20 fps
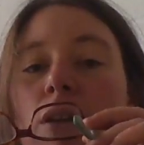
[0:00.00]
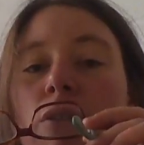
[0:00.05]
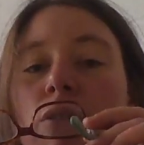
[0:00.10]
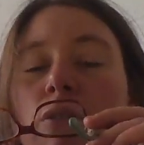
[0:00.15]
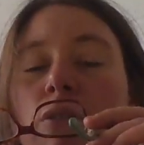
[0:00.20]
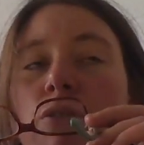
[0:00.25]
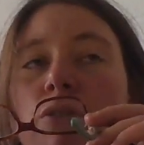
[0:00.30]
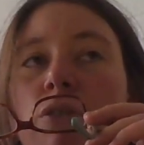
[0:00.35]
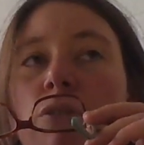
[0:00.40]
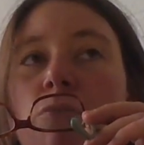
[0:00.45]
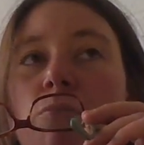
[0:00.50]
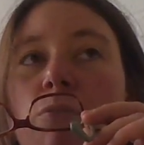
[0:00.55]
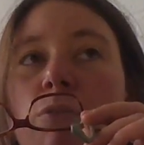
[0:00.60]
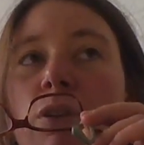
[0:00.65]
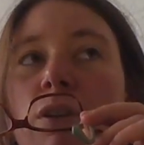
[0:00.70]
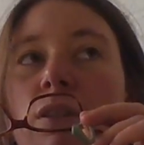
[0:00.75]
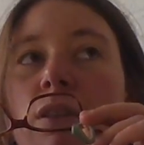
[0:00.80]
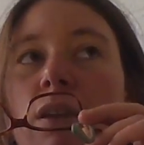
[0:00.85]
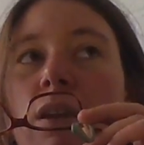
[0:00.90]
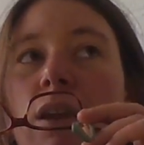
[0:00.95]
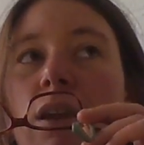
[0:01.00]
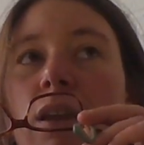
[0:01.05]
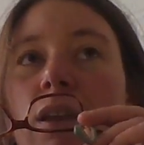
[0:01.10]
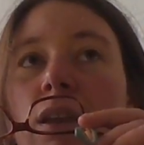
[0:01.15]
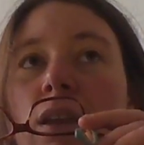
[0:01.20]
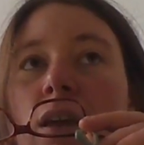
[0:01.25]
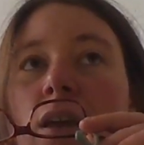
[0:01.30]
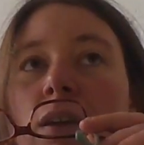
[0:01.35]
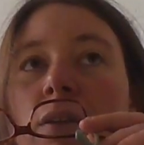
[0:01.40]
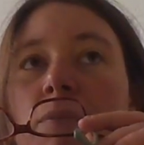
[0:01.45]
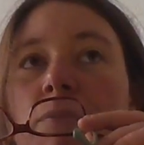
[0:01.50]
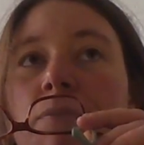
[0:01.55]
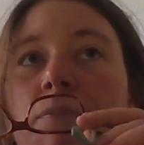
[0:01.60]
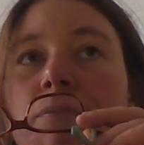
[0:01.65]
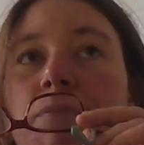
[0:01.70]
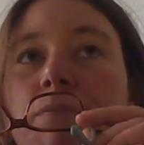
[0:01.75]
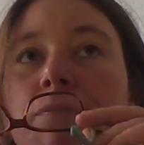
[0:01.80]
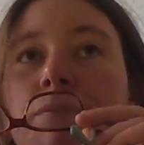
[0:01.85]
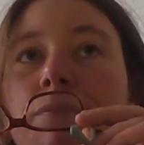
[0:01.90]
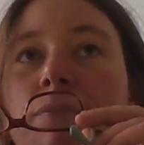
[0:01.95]
So just breathing in.
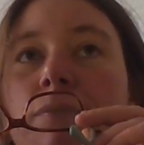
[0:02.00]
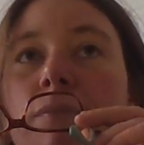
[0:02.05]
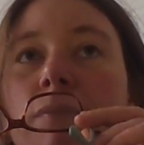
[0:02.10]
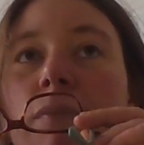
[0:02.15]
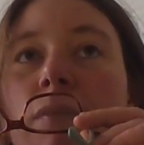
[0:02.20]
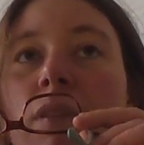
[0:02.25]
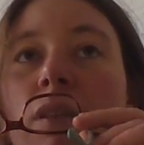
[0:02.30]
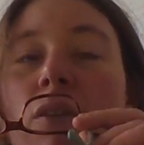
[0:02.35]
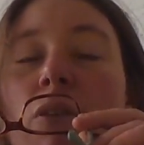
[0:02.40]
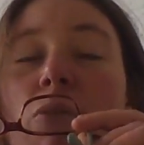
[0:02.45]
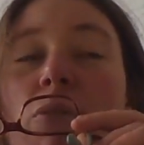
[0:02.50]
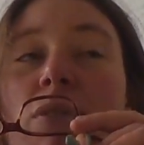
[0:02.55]
They